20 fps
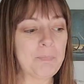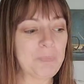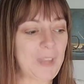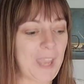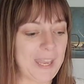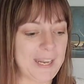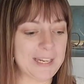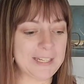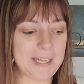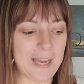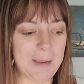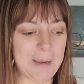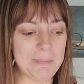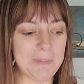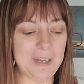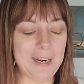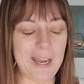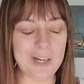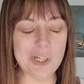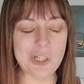Anytime
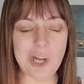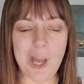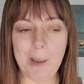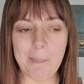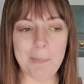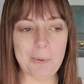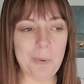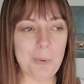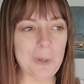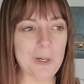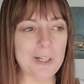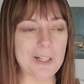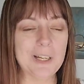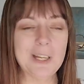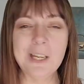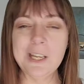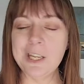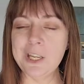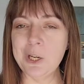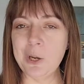that I shop or,
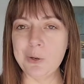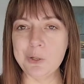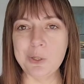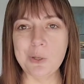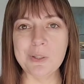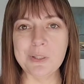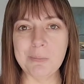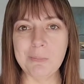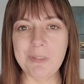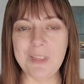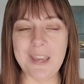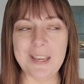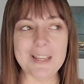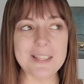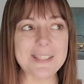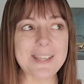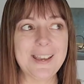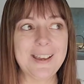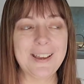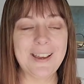you know, do some things,